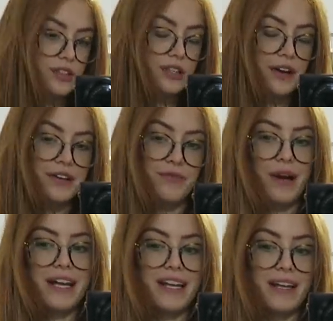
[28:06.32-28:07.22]
it's currently
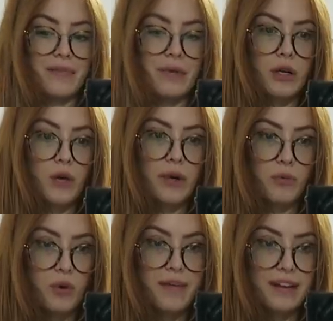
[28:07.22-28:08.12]
raining but quite
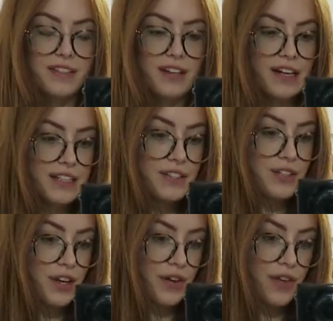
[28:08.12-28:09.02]
warm outside
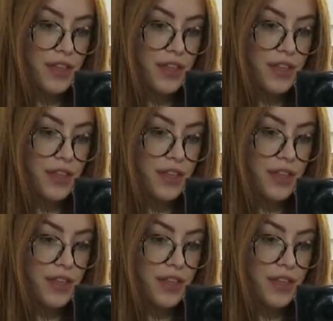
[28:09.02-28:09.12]
so